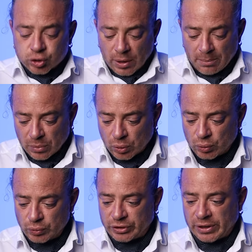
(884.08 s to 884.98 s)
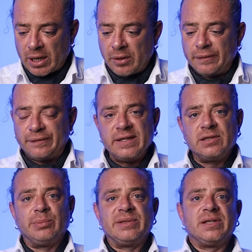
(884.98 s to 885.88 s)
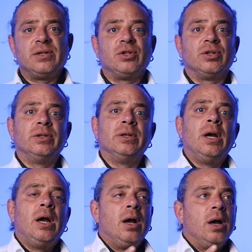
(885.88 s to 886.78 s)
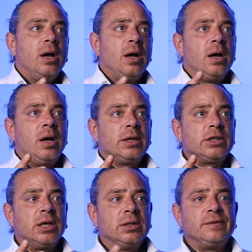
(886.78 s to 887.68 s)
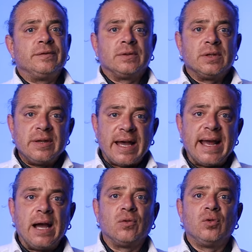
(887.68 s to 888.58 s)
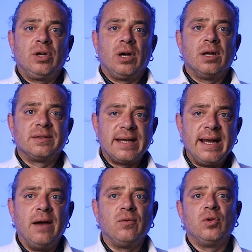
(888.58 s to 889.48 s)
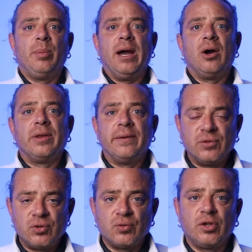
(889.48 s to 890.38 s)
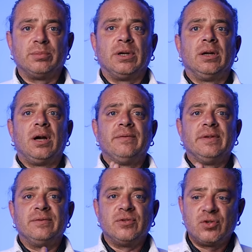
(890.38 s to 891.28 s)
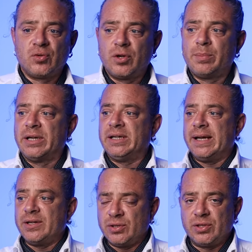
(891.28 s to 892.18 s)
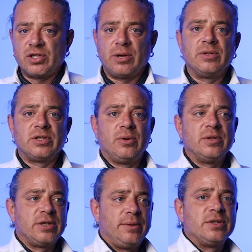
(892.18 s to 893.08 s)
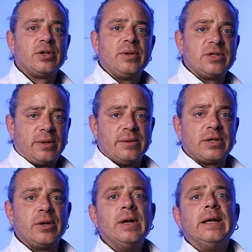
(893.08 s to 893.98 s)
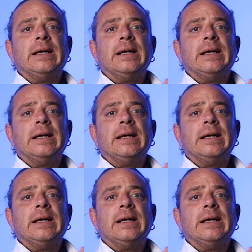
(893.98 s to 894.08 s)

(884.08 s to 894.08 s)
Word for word: crumbled, you know, fetal position, uh, kind of they have all the cards, they have all the power, they've destroyed my life, they've destroyed my connection to so and so and so and so and so and so,